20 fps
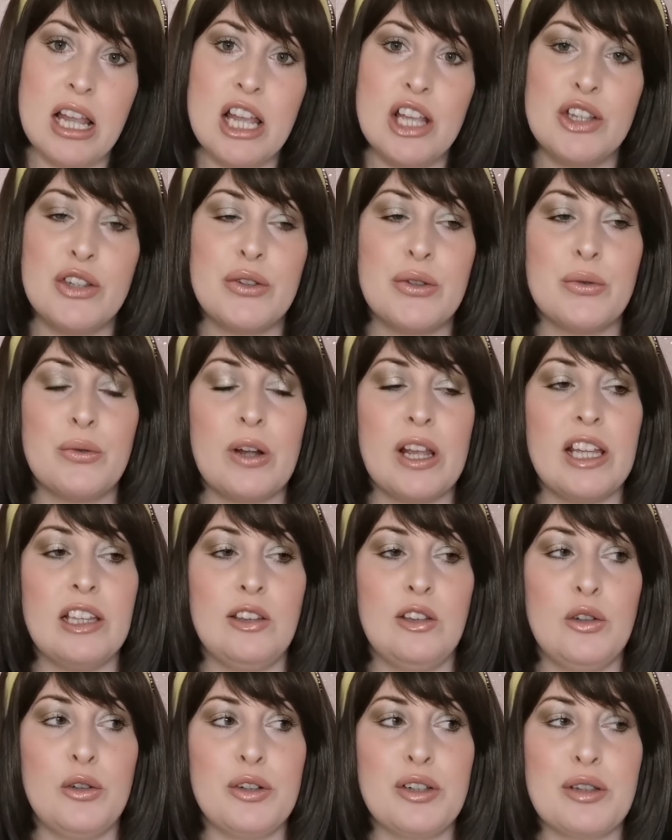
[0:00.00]
so it
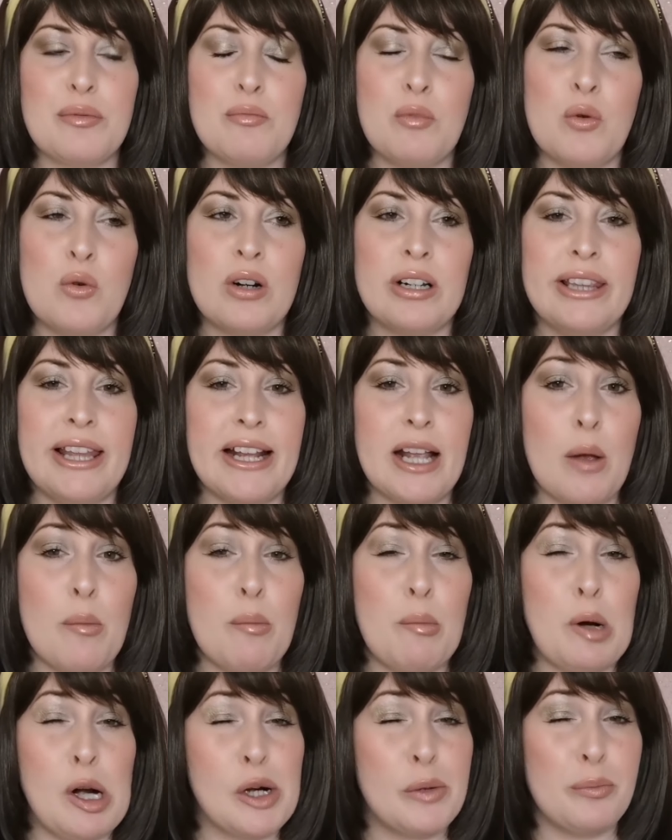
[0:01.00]
looks more like a
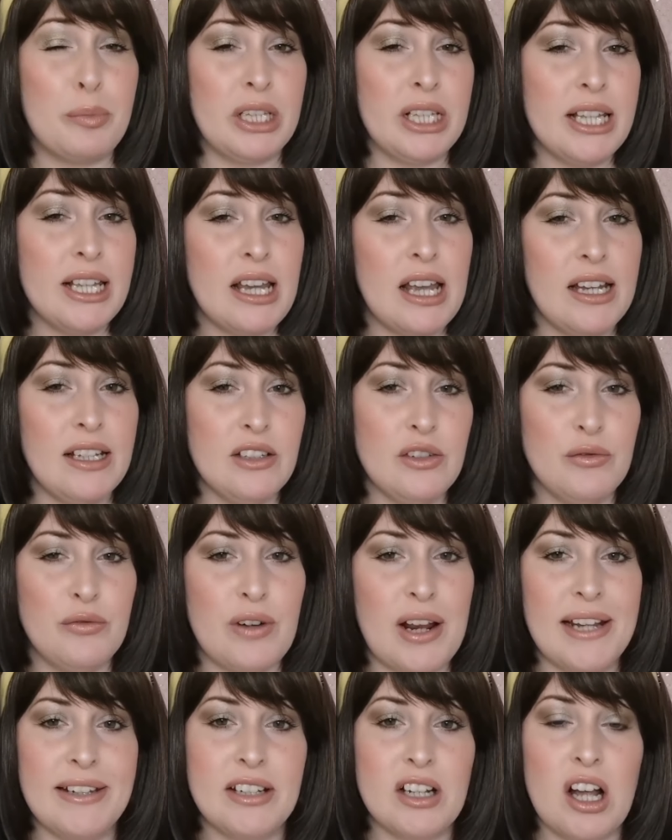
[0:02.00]
purpley kind of
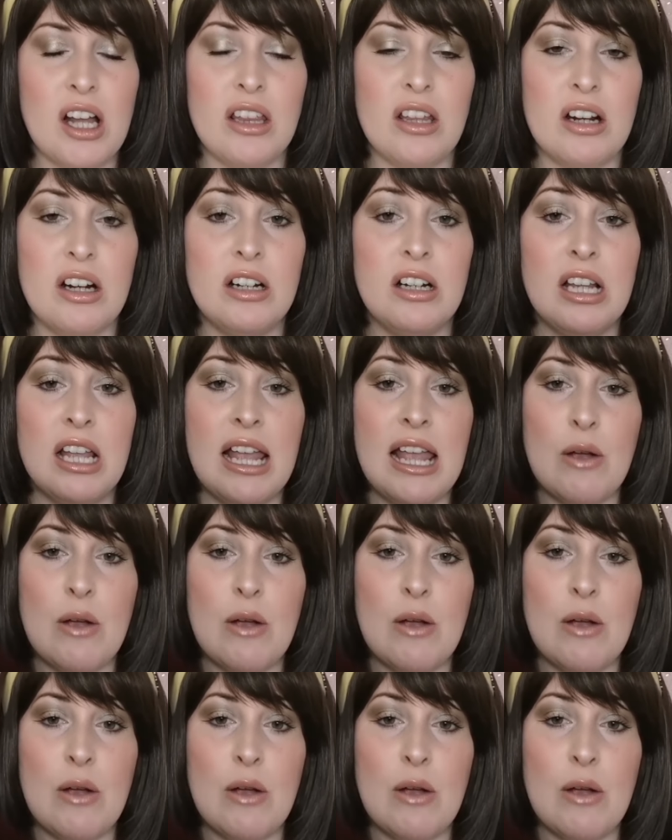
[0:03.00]
red colour,